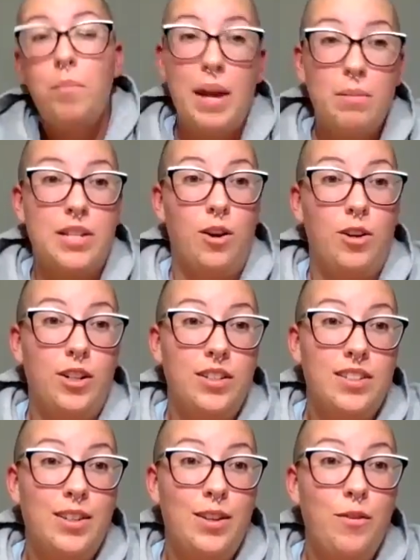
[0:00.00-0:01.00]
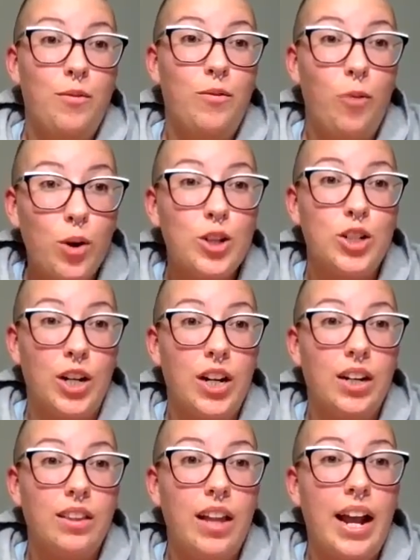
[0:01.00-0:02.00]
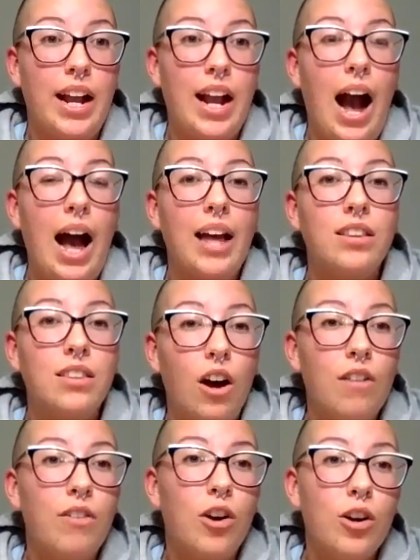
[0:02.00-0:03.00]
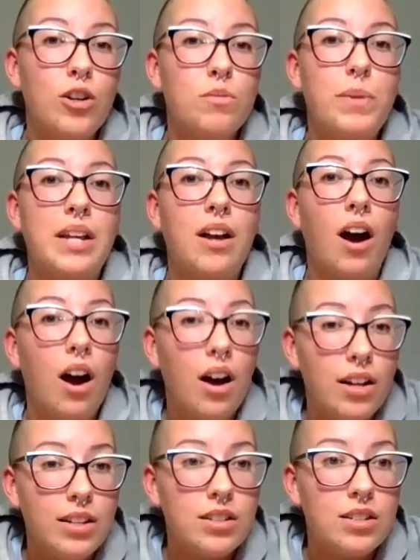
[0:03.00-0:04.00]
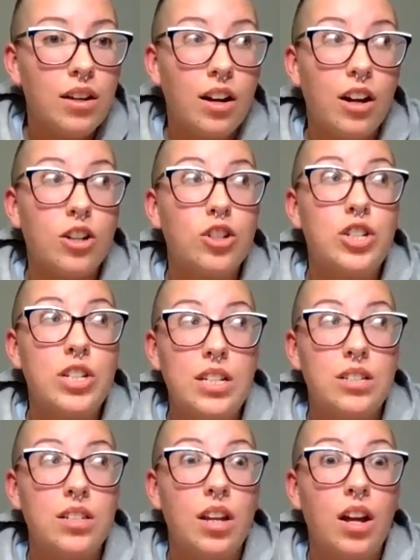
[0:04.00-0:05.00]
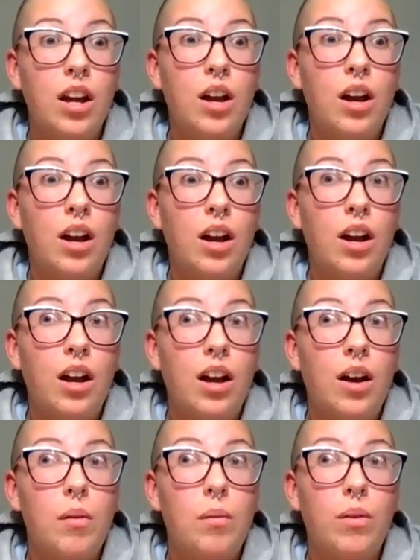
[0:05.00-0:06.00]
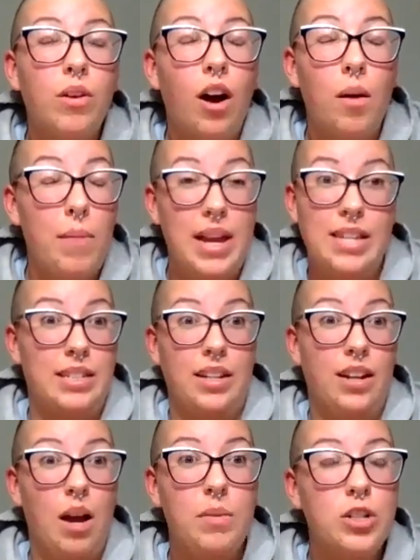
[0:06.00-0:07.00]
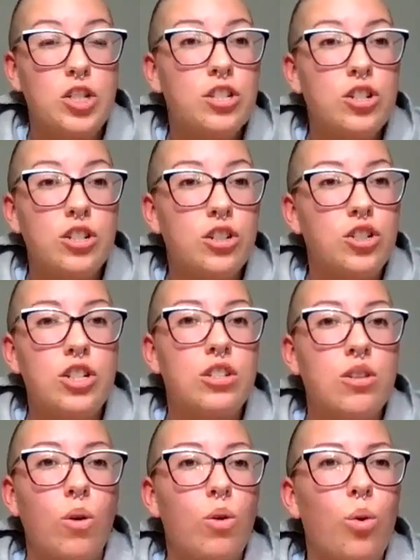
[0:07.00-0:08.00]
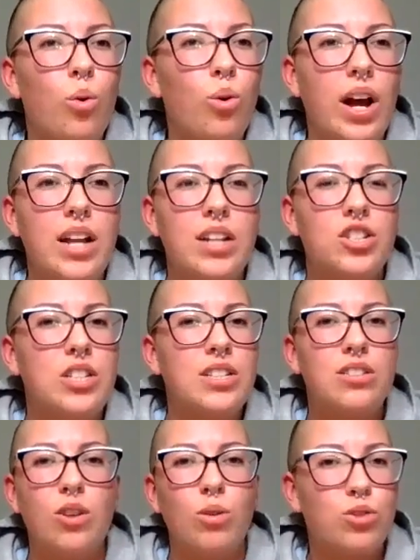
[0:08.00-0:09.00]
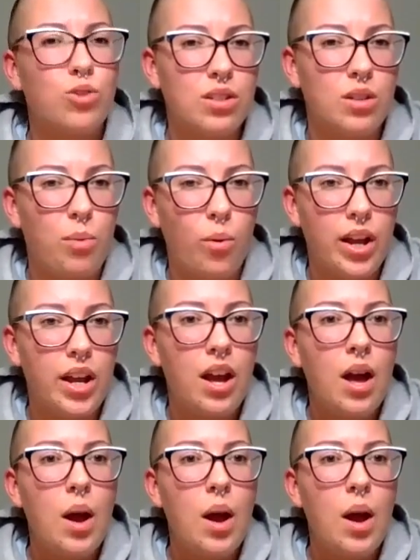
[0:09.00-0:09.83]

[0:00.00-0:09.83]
Pam Souders, for sure. Like, I love hers because she's amazing. I mean, she's so cool and she's so straight to the point.